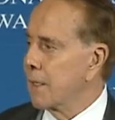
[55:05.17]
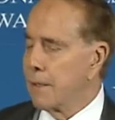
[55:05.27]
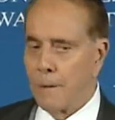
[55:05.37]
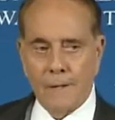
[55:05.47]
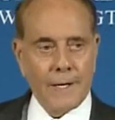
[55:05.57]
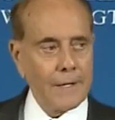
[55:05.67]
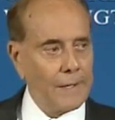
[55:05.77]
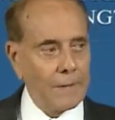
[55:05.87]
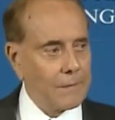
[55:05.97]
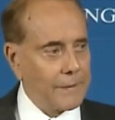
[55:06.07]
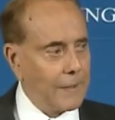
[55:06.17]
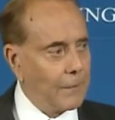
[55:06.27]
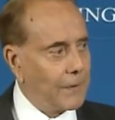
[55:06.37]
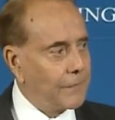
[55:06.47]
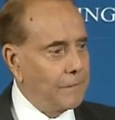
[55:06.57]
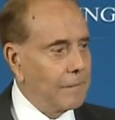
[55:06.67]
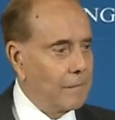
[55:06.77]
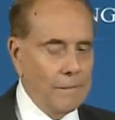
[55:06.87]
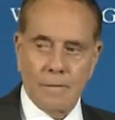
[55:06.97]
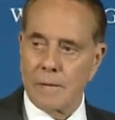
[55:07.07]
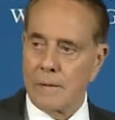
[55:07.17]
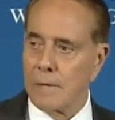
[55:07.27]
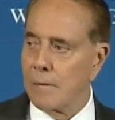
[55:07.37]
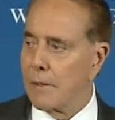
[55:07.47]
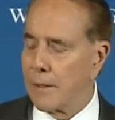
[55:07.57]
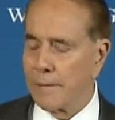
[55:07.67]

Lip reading: You know, a lot of, I don't care what, well,